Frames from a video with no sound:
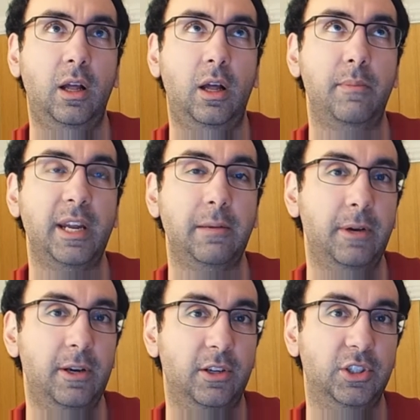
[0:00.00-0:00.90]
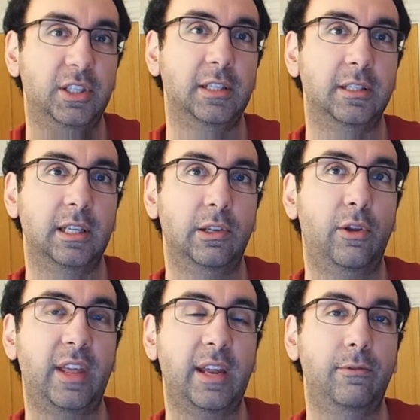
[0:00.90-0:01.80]
I made purchases, and a lot of
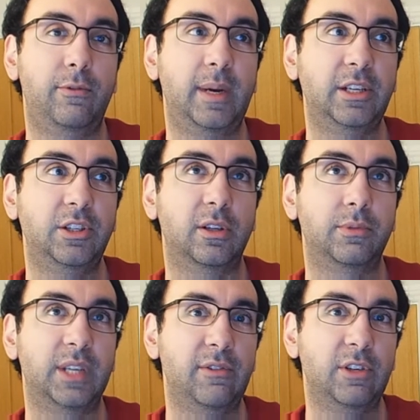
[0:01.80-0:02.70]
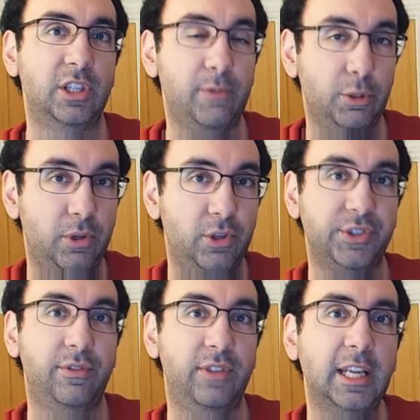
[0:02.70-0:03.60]
that information, I was hearing so much
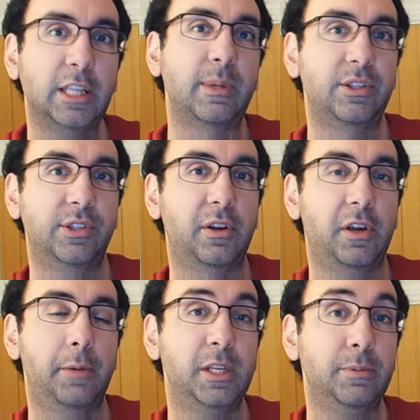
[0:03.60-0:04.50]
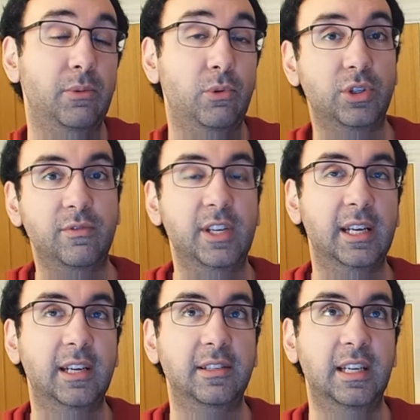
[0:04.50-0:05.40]
positive things about certain companies by watching
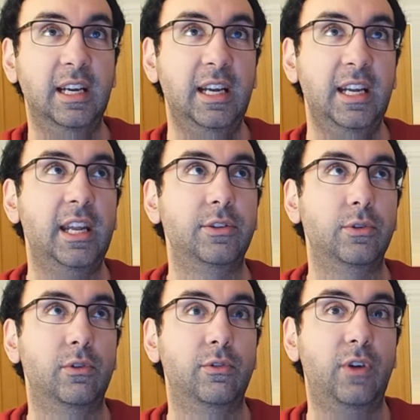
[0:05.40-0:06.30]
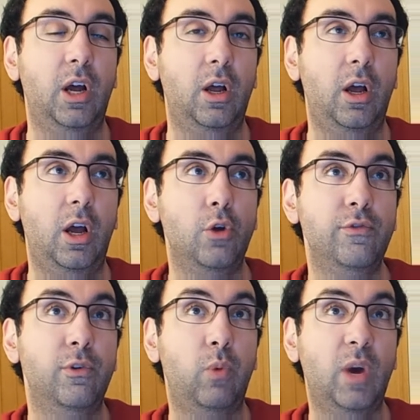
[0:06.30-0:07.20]
videos, sort of
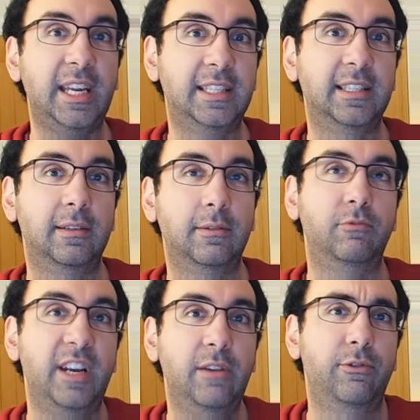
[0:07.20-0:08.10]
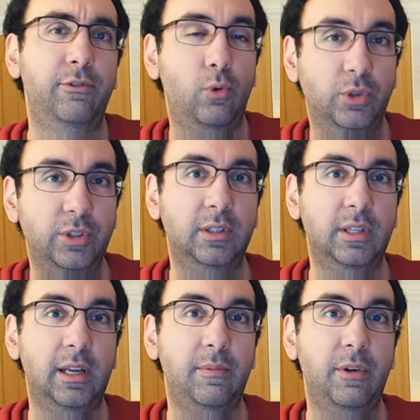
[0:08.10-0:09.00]
overweight reinforced
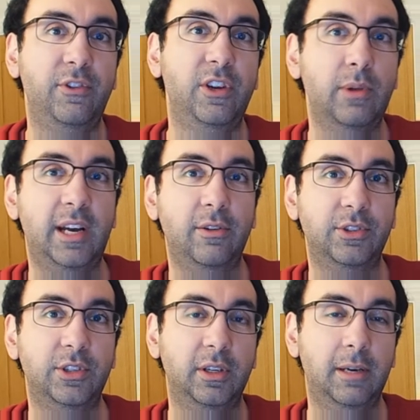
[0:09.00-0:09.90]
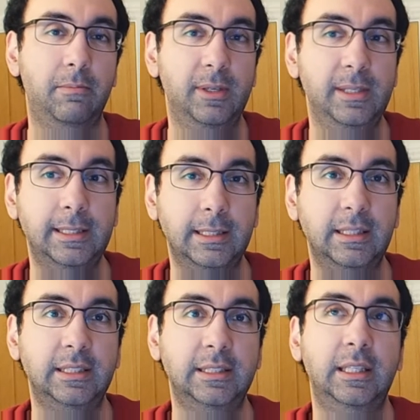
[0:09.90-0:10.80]
a view that I had on certain companies,
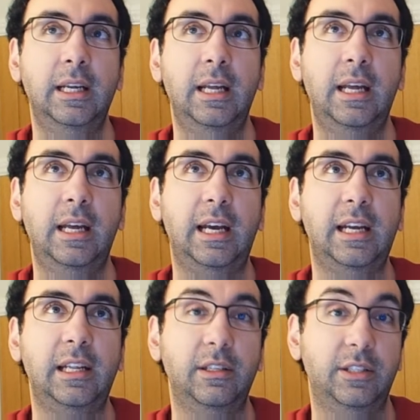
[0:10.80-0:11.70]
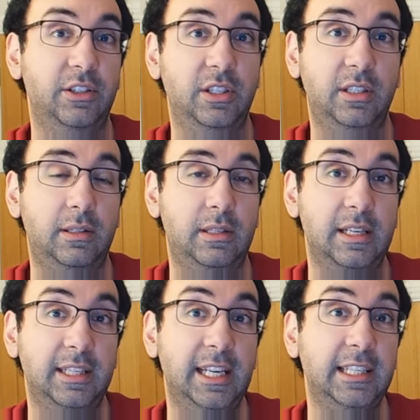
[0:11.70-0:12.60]
such as
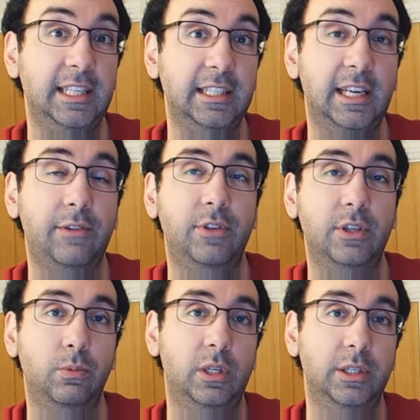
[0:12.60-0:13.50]
TTCF as